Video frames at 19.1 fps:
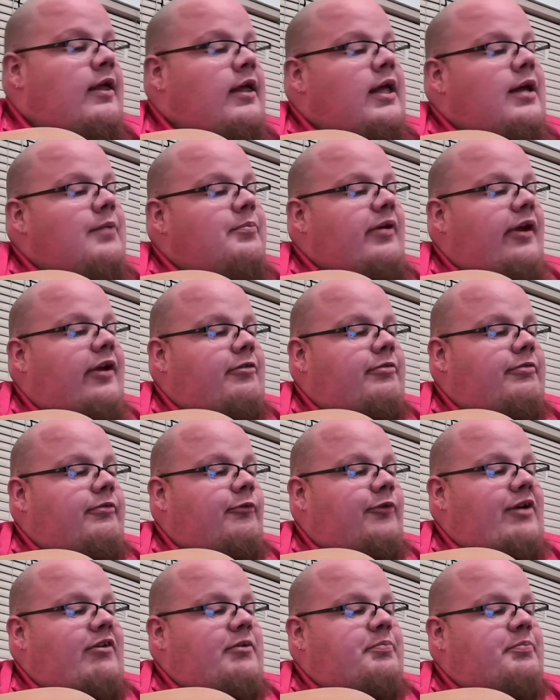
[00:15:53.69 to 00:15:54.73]
But if we
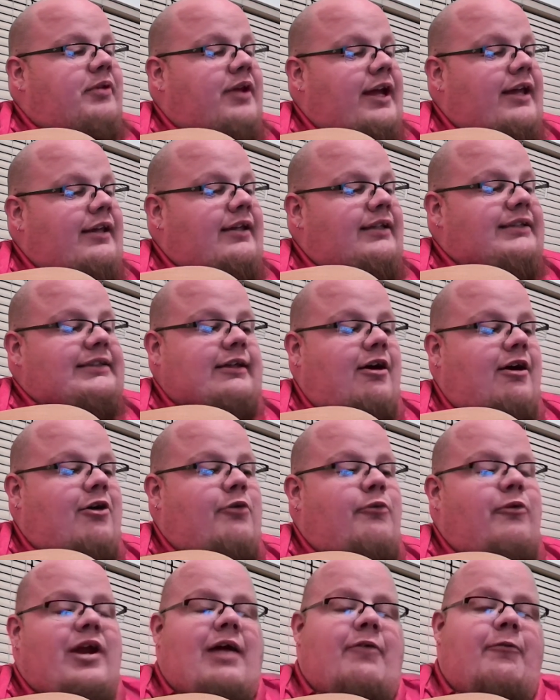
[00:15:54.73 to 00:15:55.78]
were playing this song,
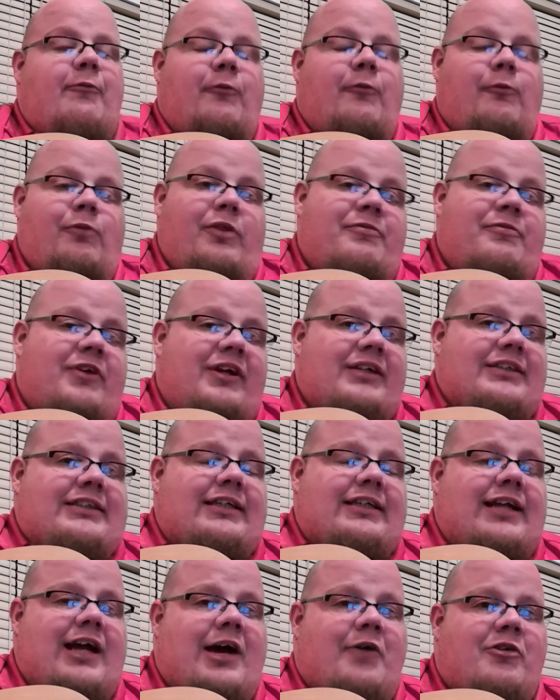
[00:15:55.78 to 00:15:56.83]
the first thing
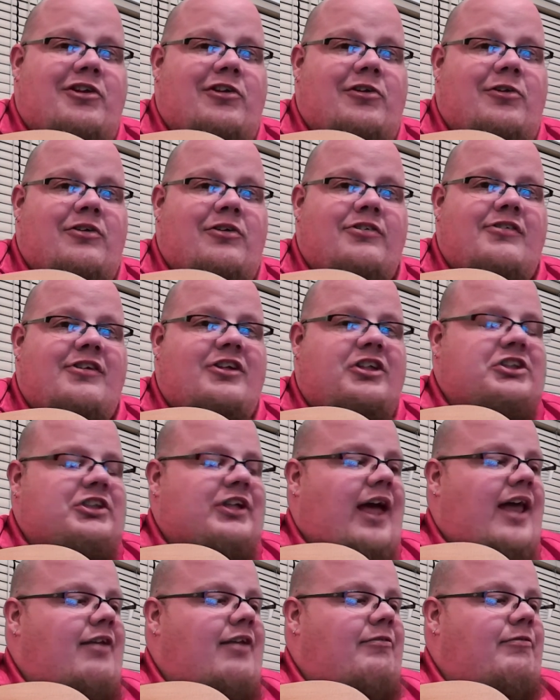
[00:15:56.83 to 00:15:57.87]
I would do is just try
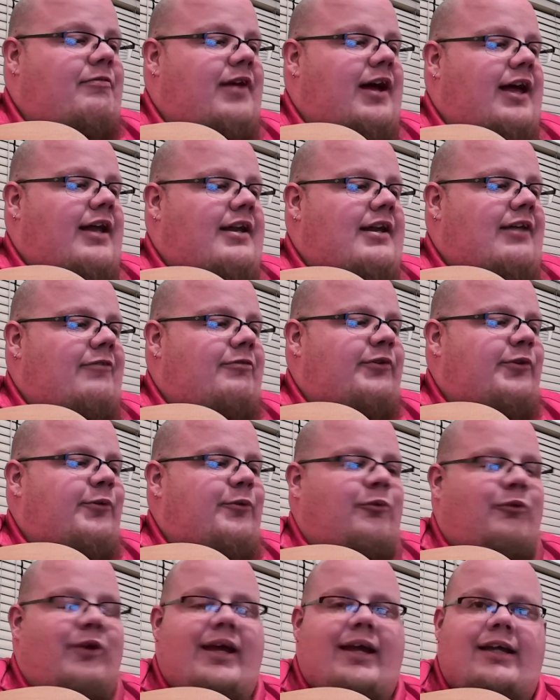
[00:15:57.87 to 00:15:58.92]
to find different
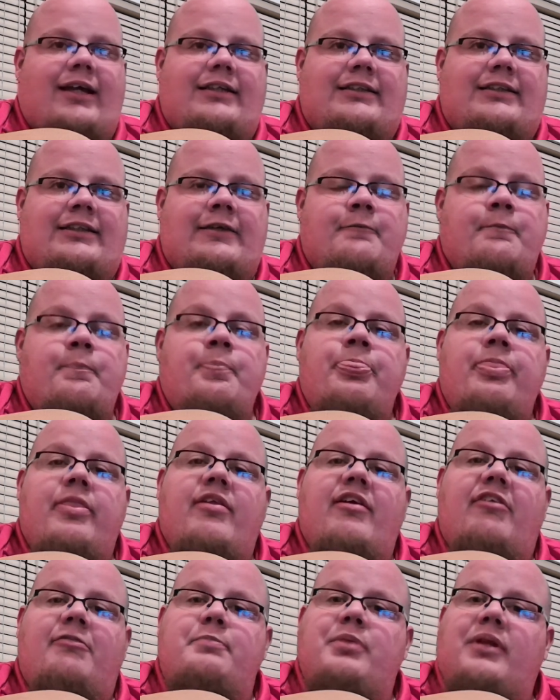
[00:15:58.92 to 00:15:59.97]
ways
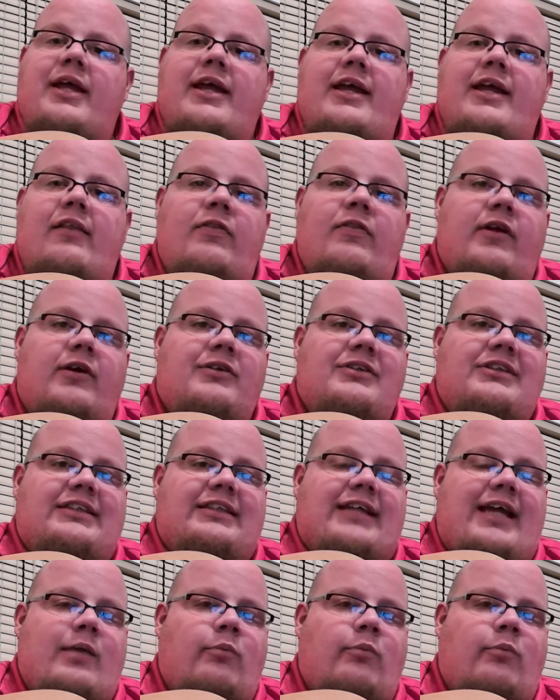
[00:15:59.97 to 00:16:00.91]
of playing those same